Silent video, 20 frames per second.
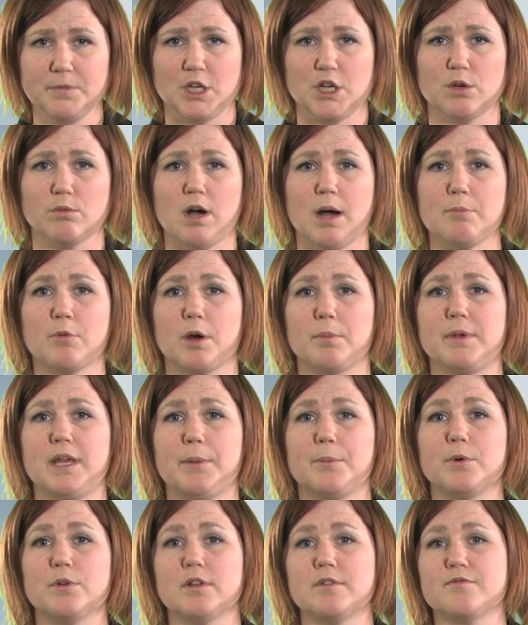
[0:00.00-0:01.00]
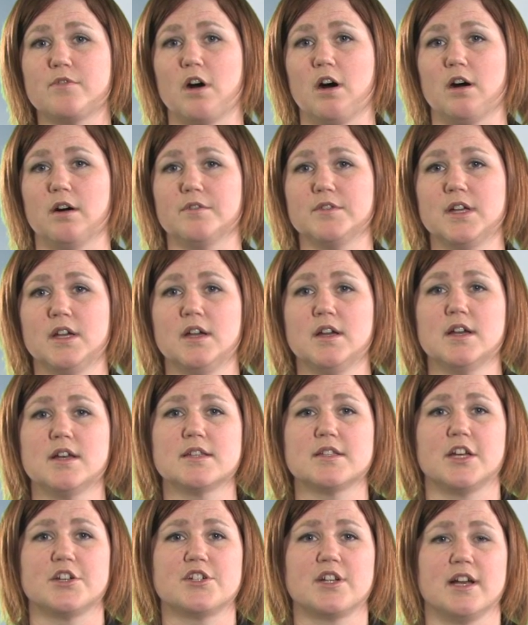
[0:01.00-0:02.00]
You'll want more people involved,
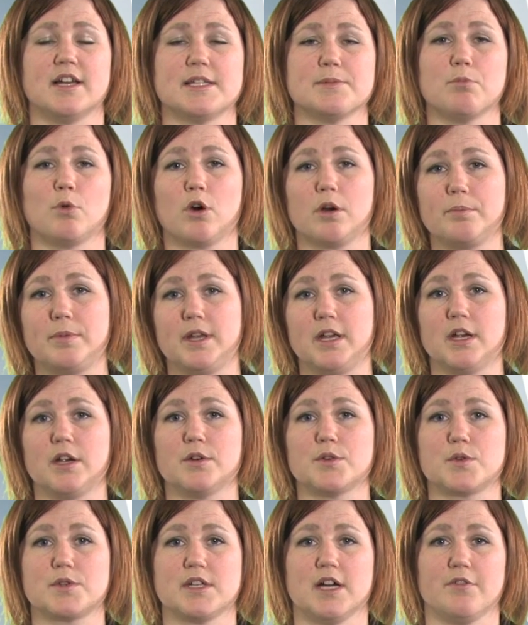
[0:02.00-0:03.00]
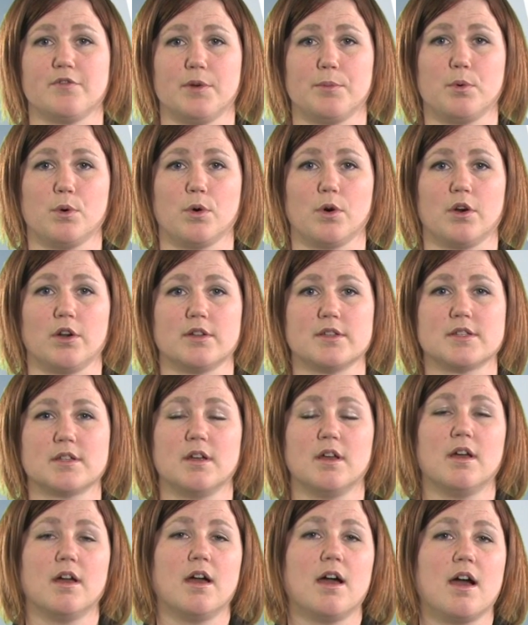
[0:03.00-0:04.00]
such as more peers or self-reports,
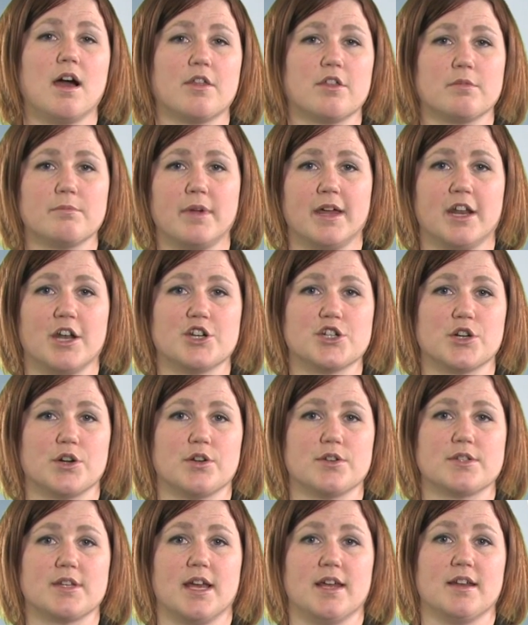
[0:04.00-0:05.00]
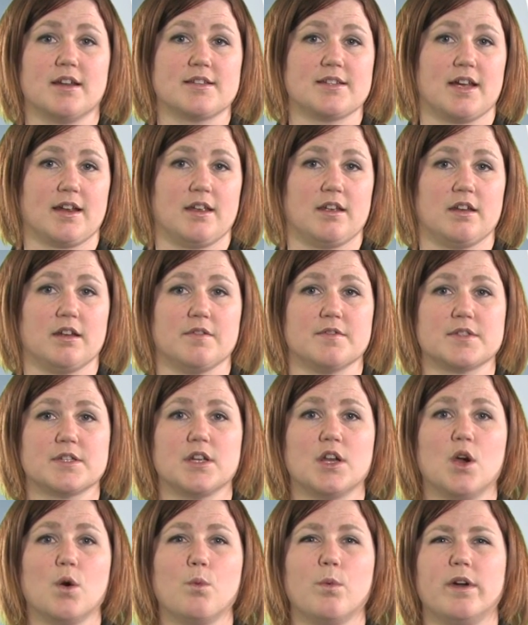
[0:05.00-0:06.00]
other managers and
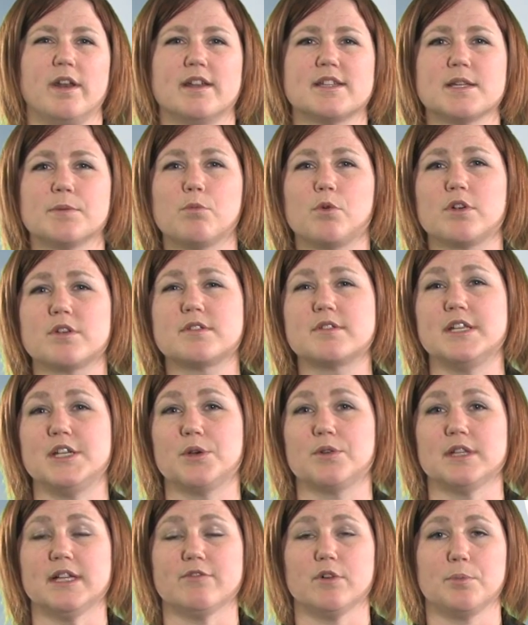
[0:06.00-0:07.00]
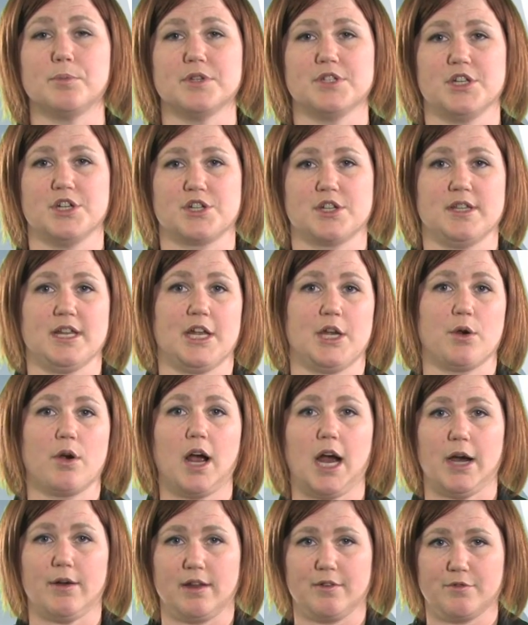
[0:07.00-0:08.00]
executives when it's a more senior level position that you're
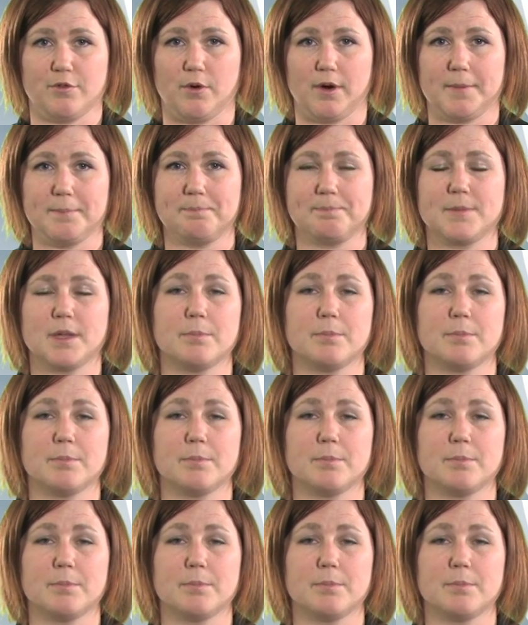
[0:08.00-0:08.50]
hiring for.